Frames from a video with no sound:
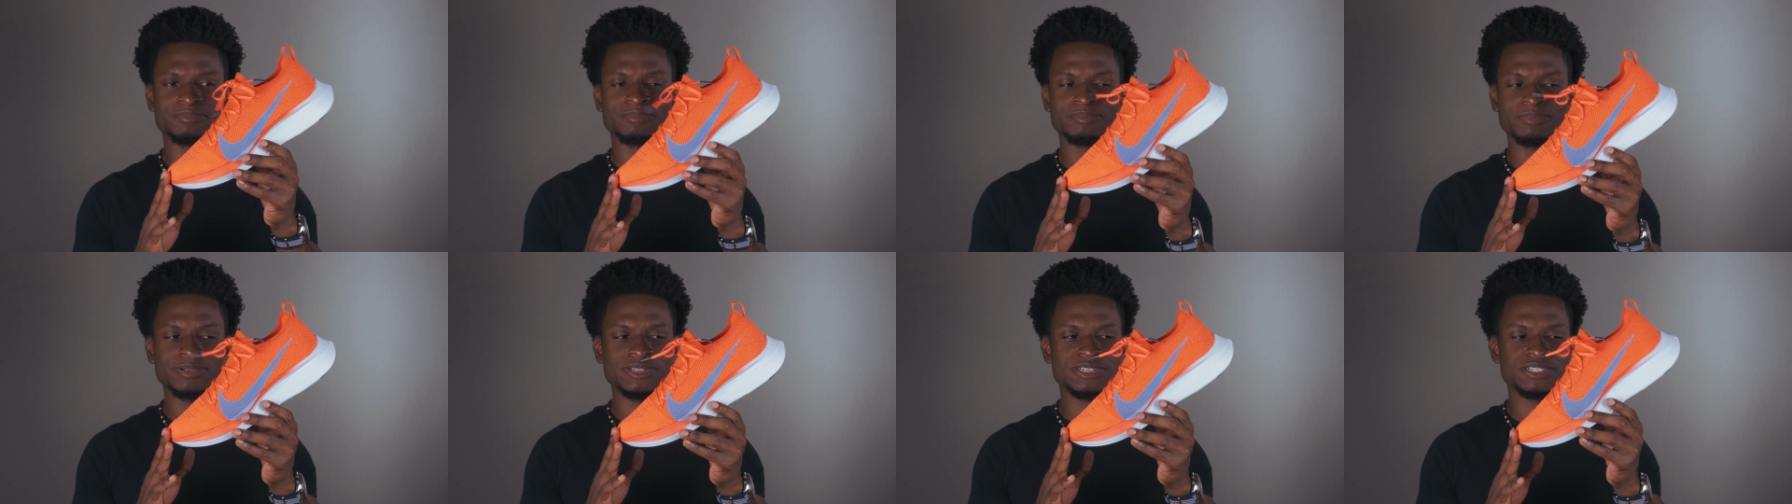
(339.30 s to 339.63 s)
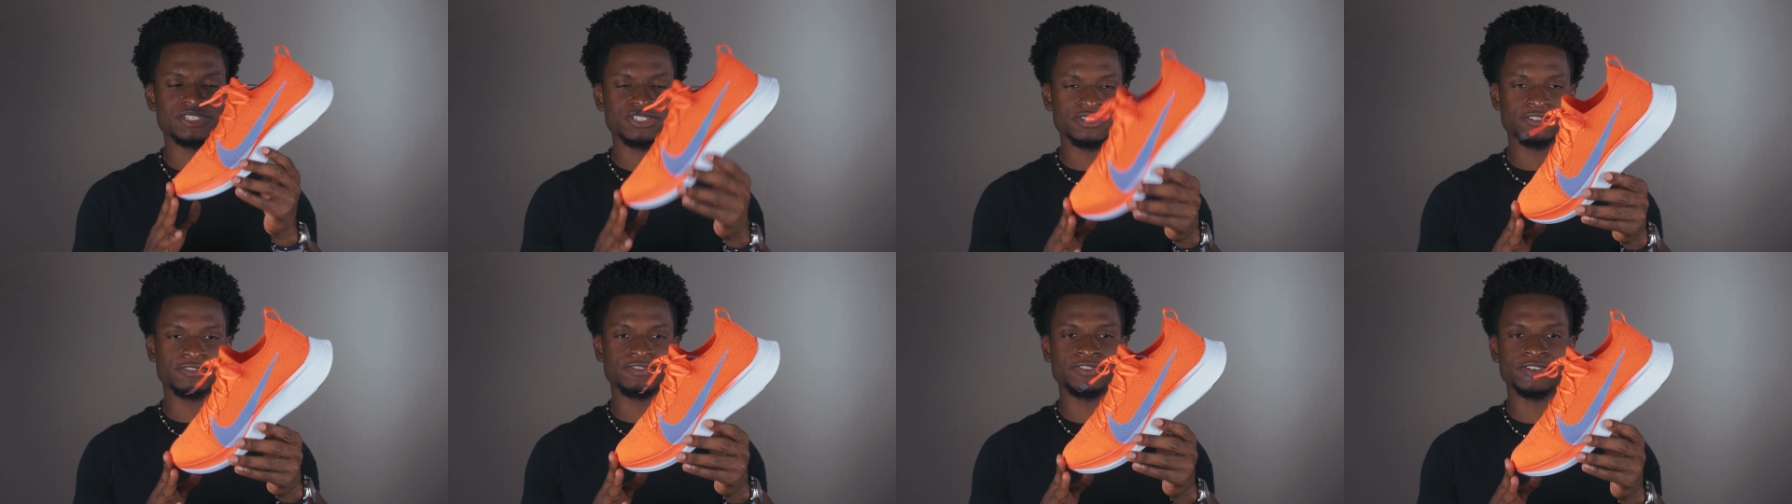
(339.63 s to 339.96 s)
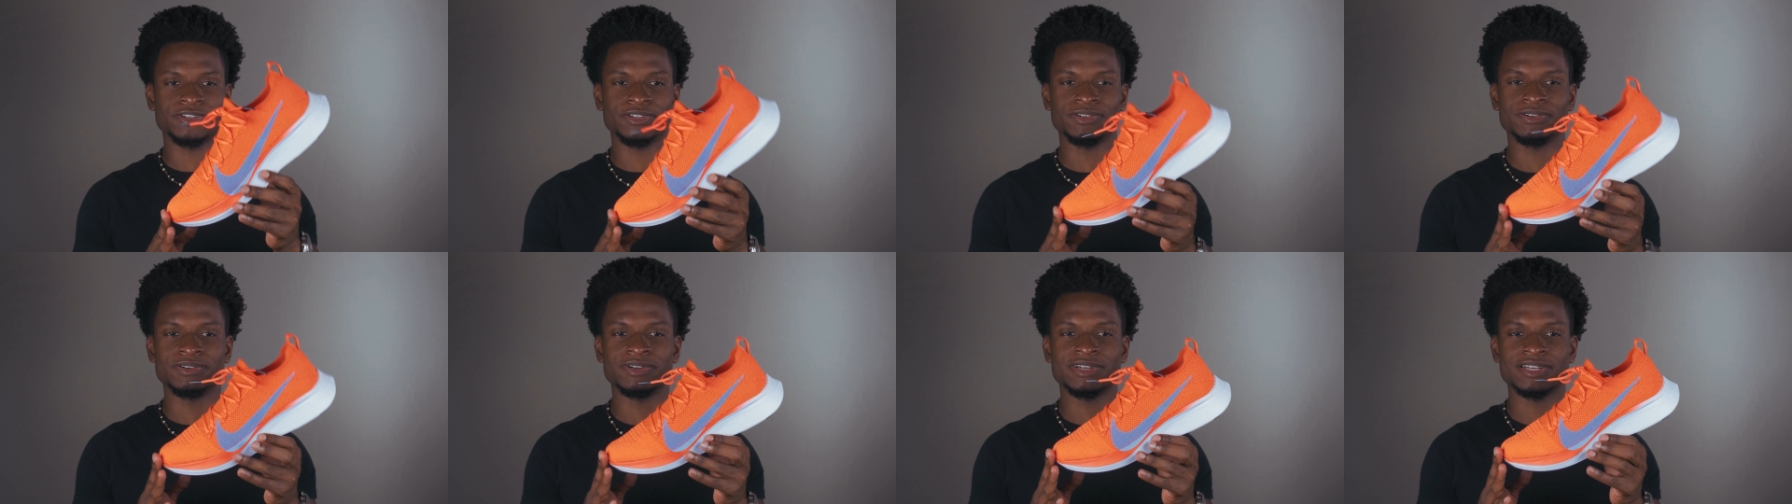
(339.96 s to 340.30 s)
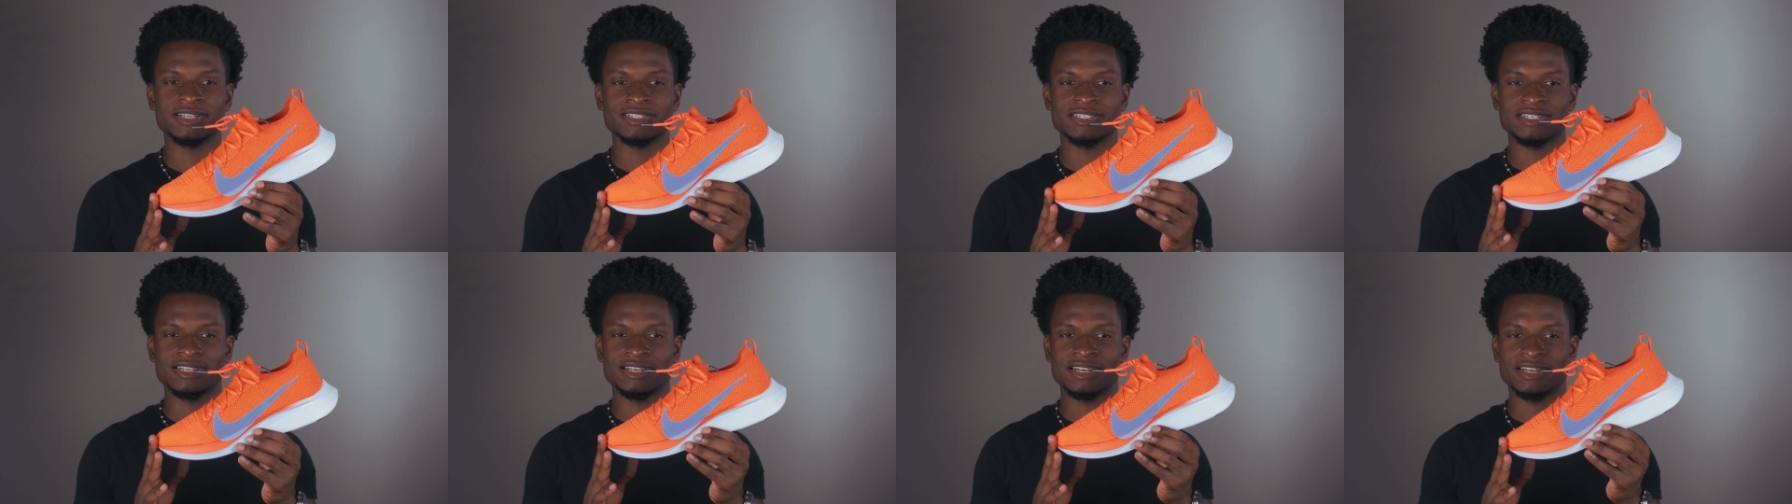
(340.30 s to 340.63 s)
be the shoe for you,
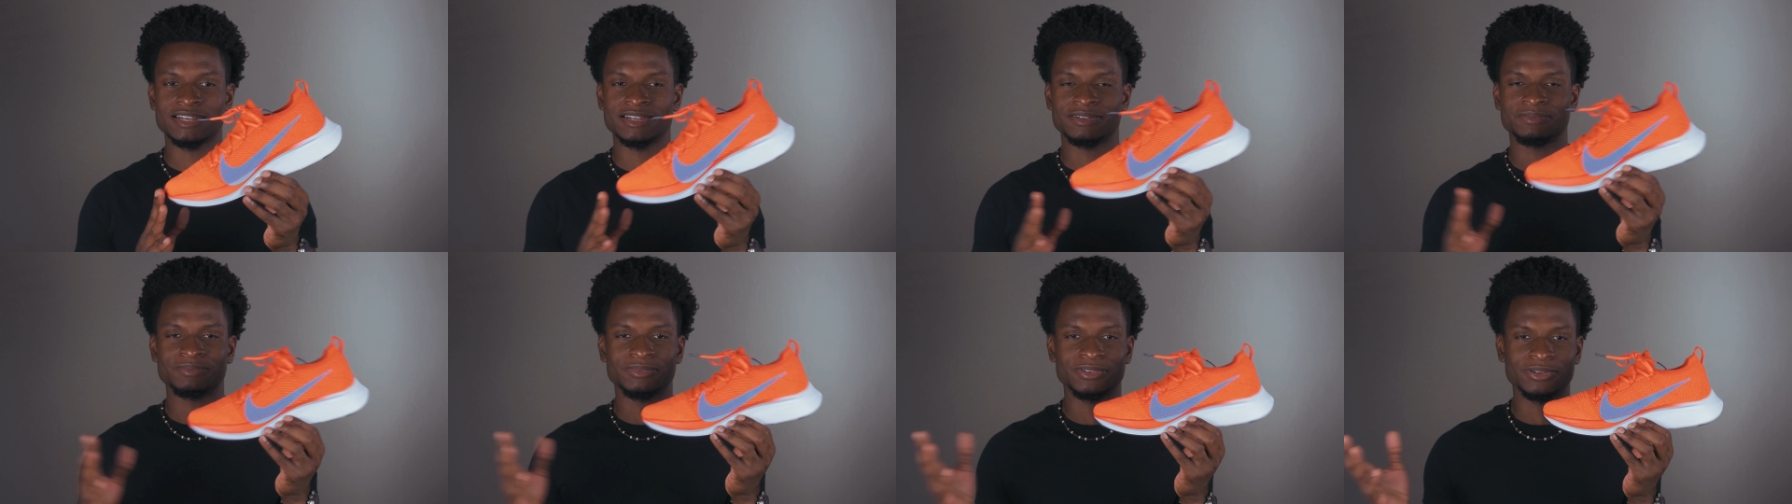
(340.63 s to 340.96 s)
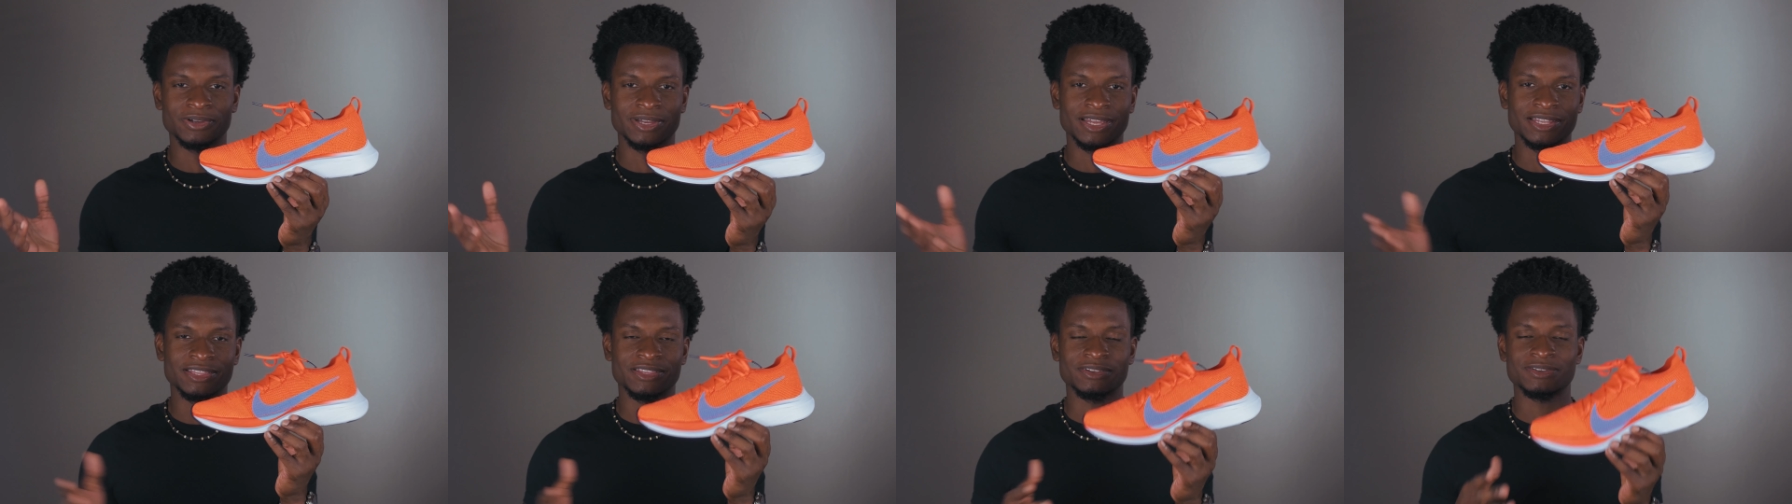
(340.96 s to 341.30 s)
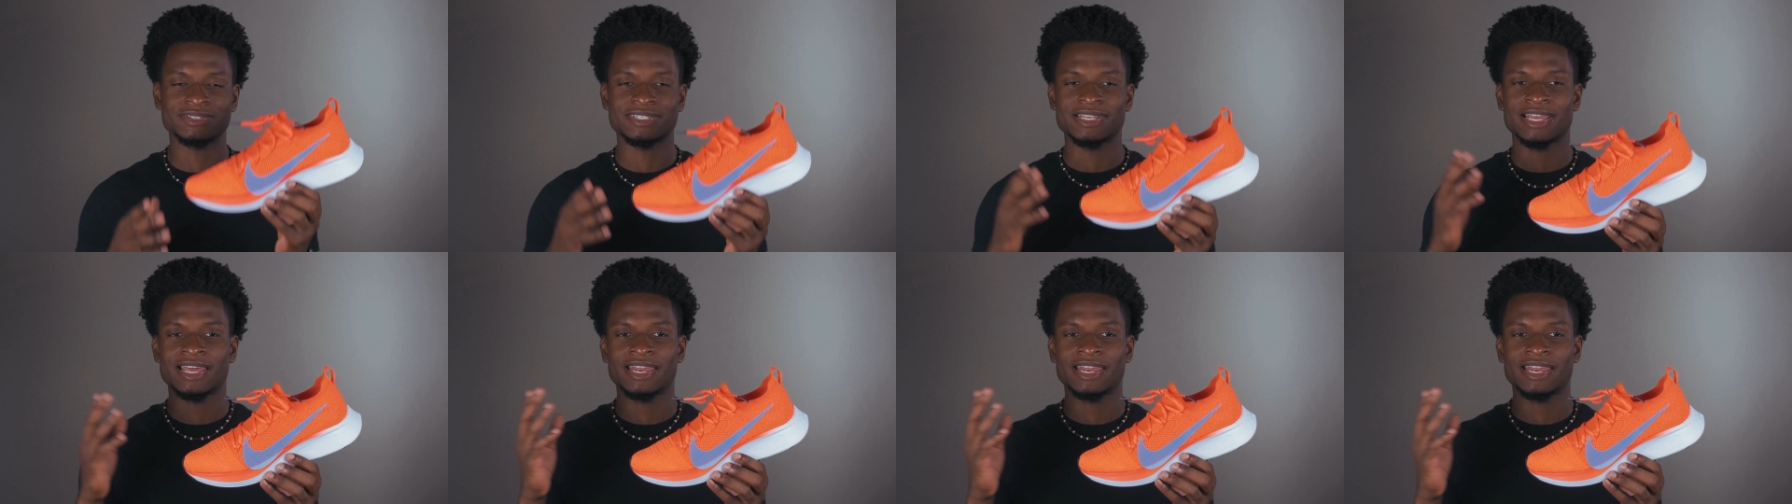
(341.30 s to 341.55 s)
because uh, you'll get those